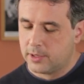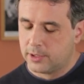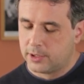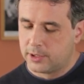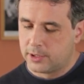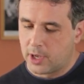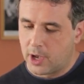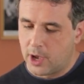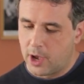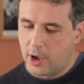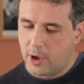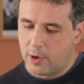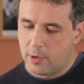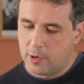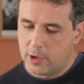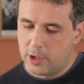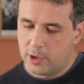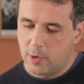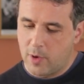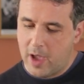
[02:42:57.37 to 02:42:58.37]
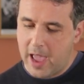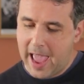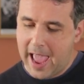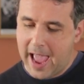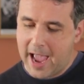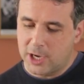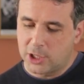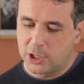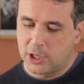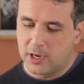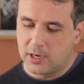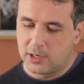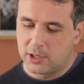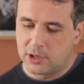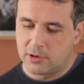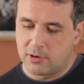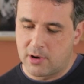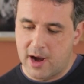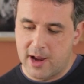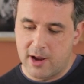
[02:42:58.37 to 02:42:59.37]
So you actually
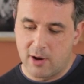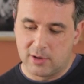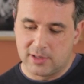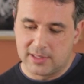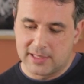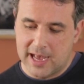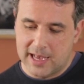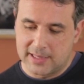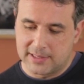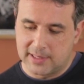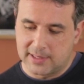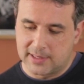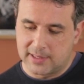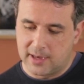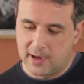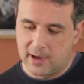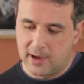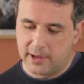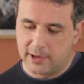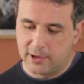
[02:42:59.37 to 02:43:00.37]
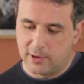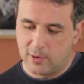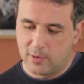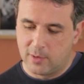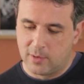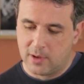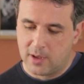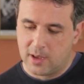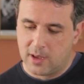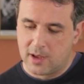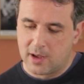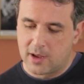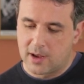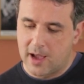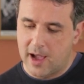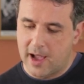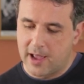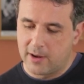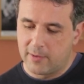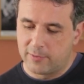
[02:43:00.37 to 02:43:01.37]
try on the other side, you
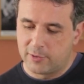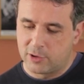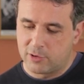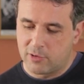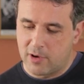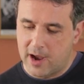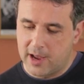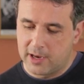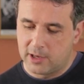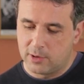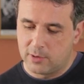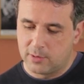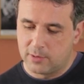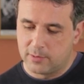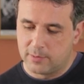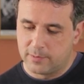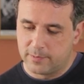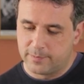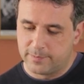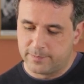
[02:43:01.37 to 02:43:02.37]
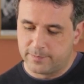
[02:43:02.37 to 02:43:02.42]
kind of try to